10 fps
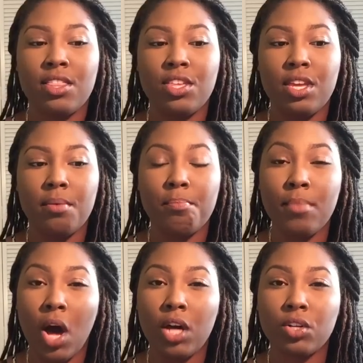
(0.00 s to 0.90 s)
the
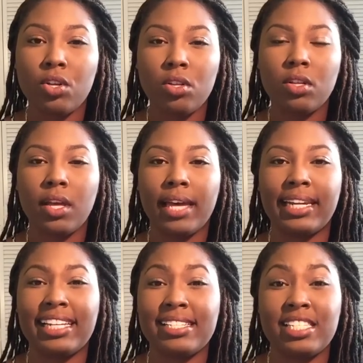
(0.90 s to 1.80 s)
model, and
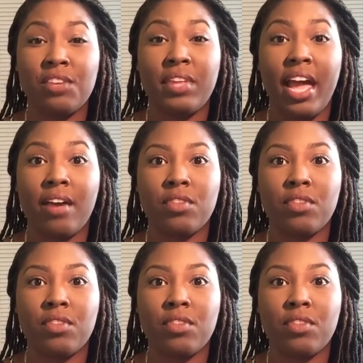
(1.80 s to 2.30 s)
I like to see if they have